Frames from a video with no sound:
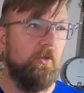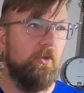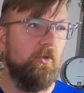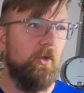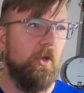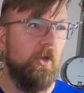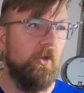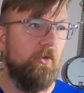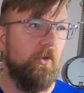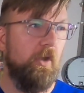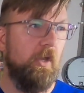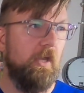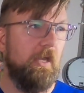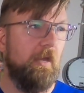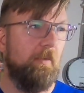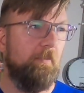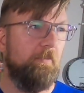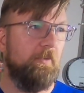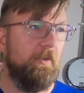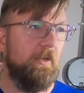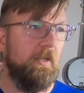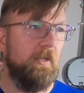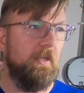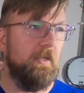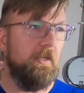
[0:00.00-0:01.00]
Great
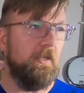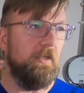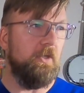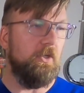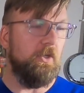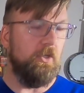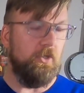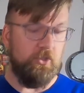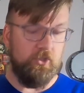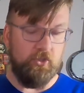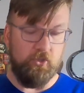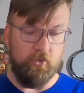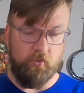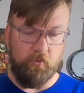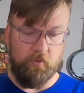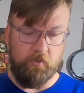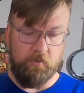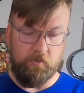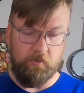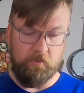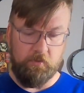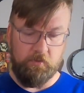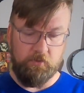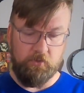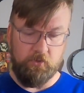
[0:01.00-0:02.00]
company
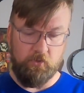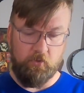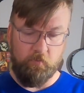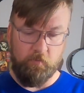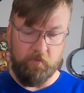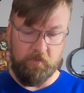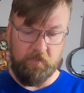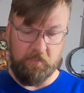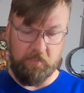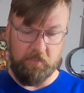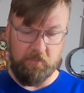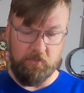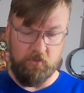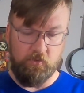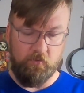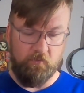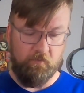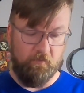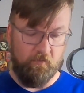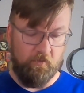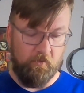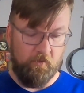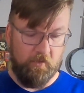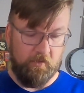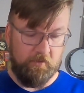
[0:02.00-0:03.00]
showing what they can do
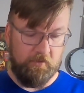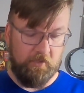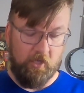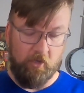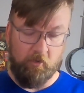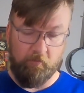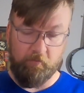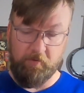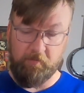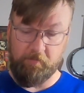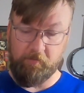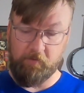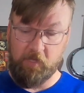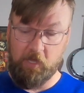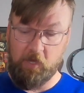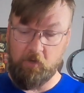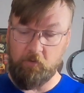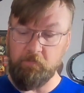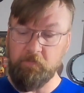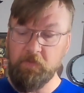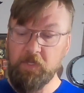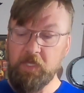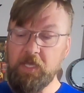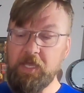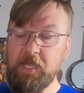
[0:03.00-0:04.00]
to help people
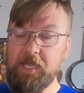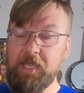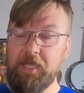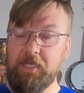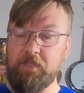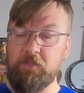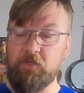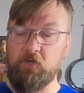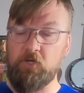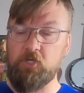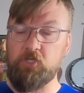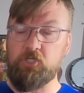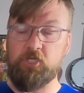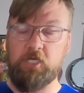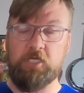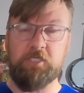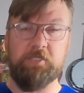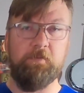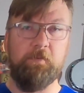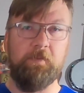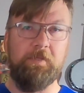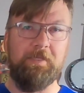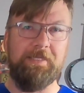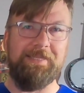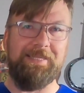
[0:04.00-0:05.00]
out. They're
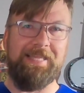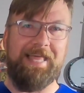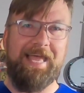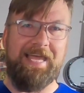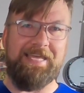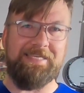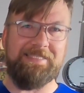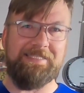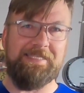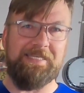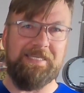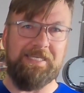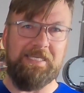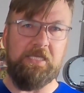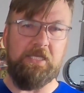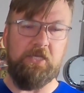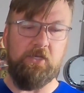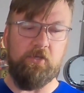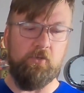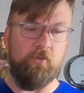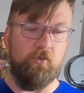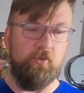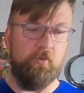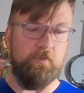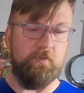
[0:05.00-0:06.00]
adjustable elastic
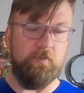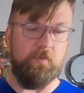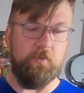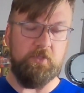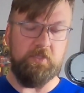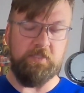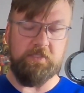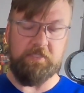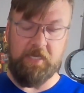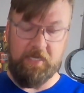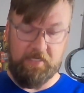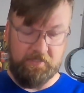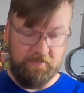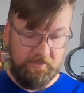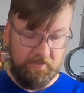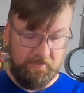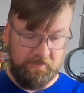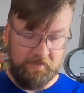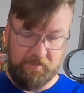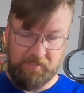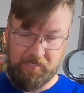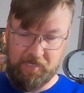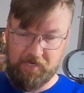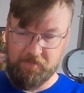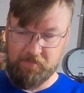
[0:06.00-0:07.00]
ear loops, which is nice
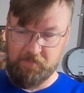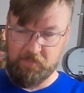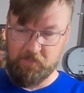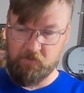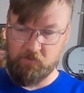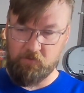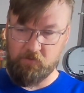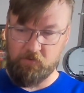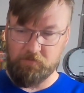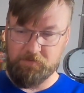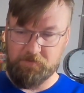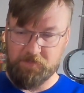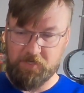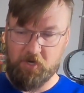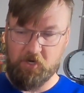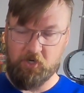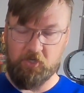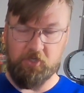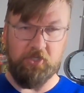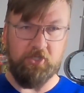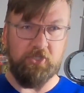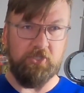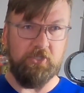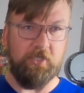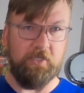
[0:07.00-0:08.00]
because a lot of the ear loops
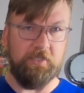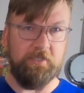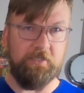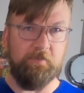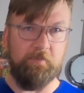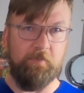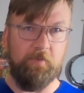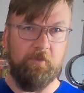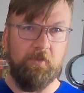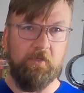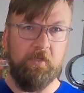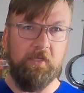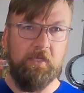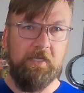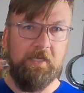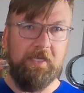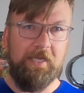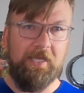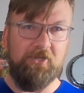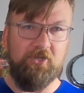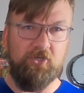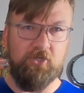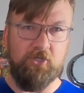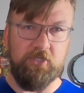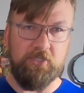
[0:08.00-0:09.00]
aren't adjustable
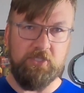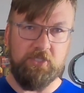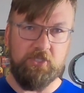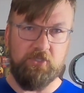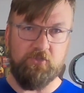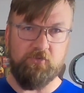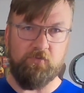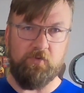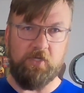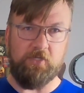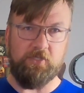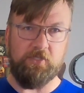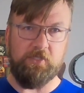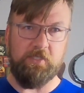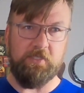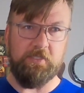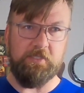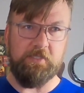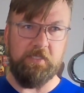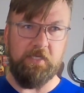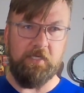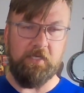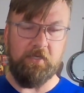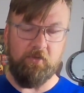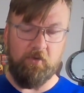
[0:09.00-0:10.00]
and you just stretch
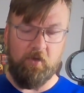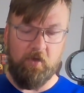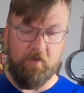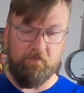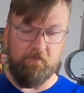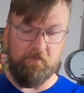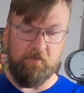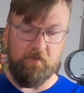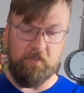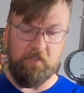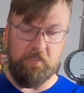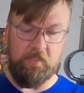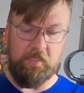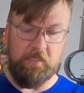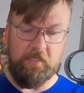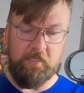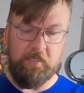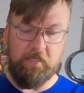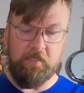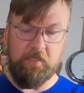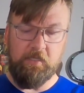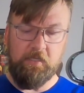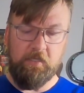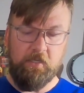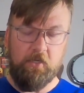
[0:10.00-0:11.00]
this thing to however you need
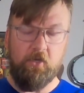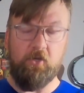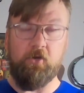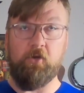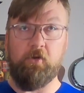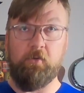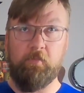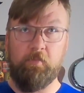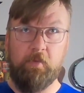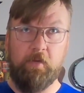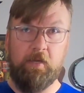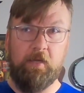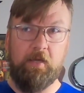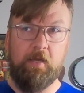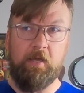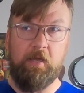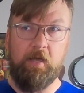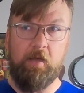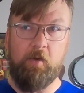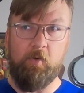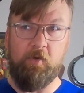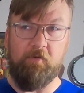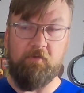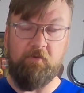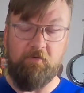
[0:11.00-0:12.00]
it or
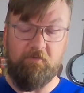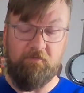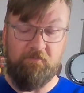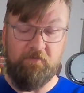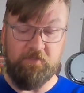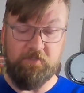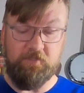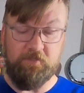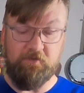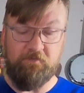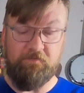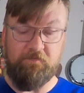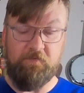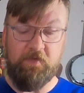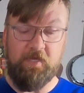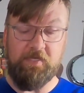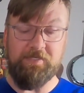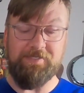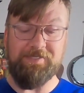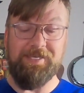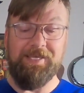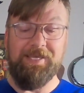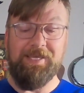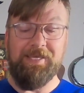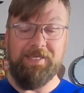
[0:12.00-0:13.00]
however it fits your
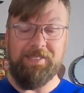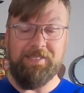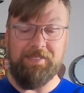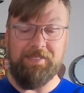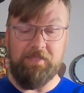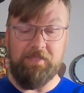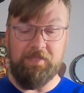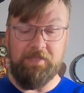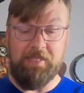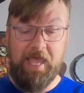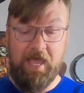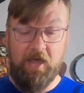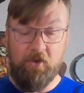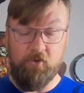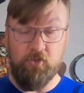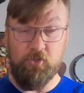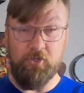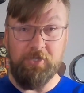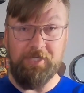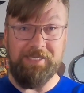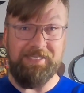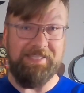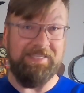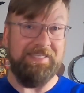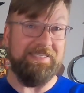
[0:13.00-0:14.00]
face. Now you
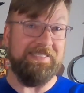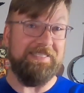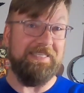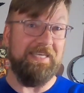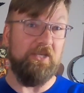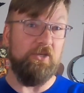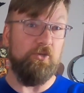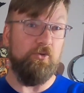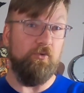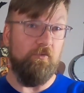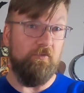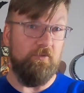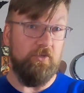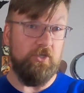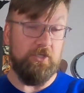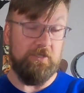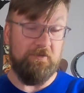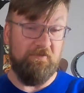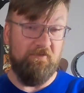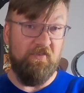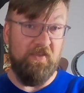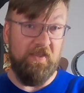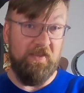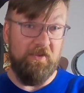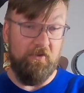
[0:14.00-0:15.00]
can get this thing to
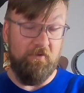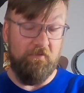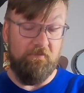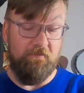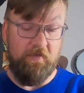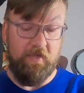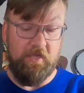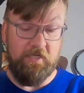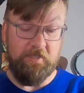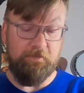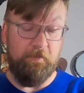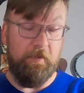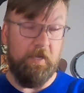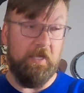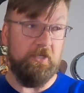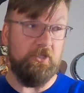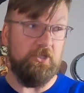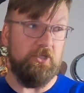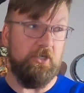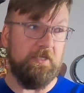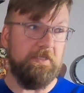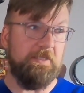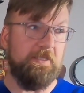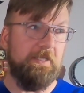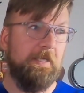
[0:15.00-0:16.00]
just fit your face by
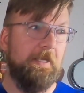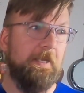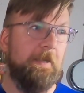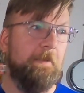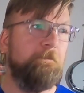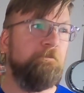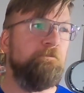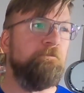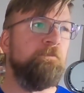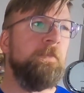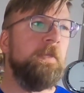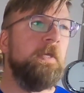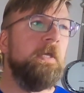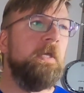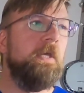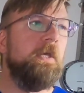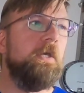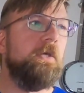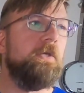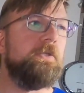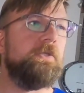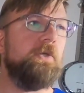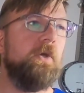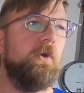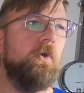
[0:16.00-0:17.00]
adjusting it.
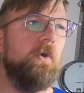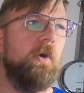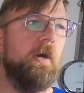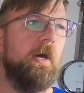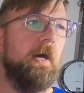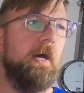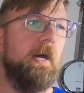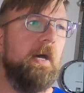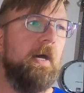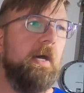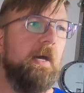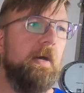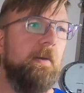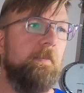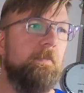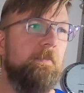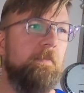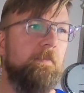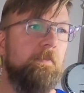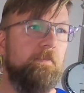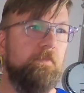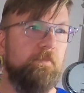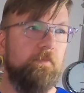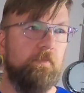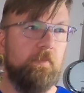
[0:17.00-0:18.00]
So
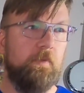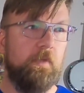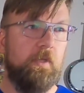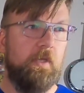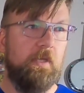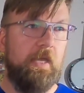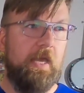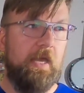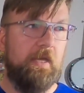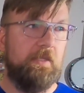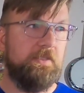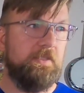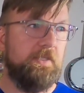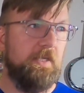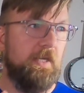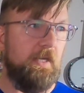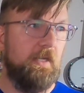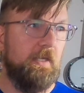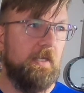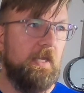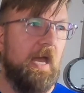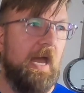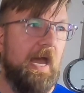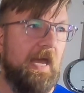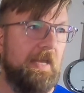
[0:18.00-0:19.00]
it's
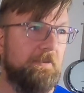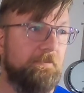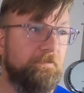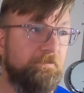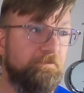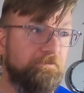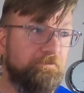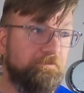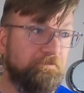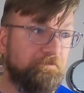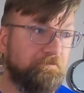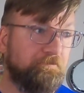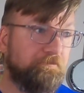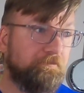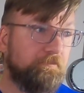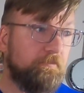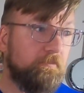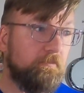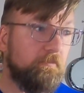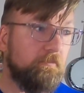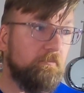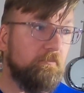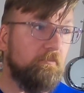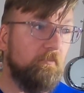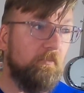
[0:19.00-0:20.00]
cotton.
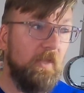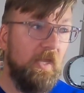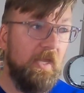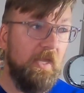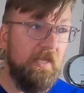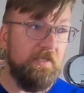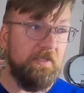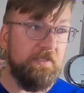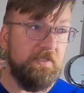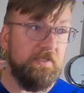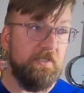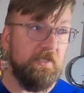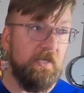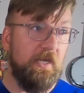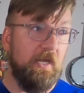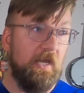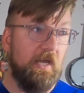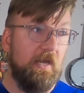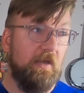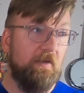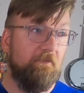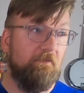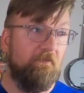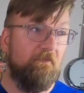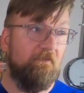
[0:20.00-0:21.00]
It's
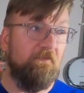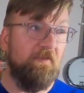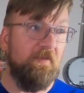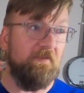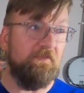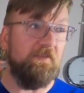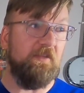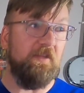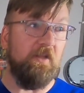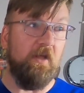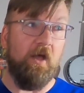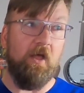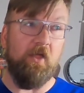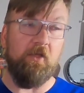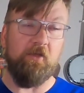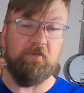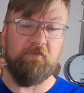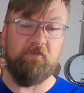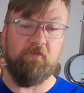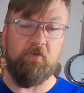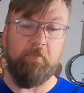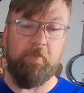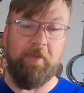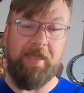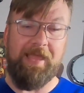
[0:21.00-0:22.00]

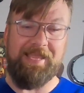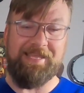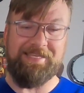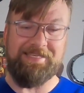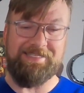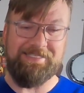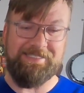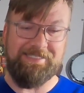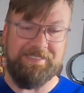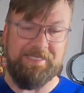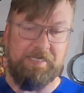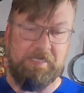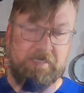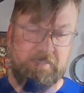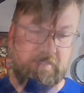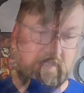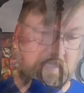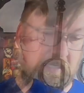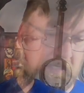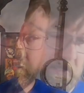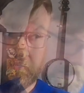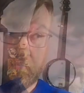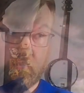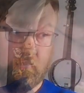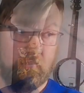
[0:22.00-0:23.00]
$50 for a pack of 6
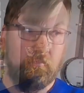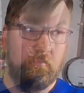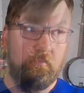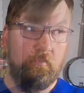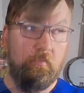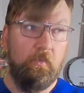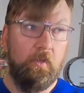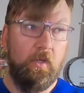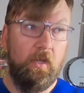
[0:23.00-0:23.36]
on that.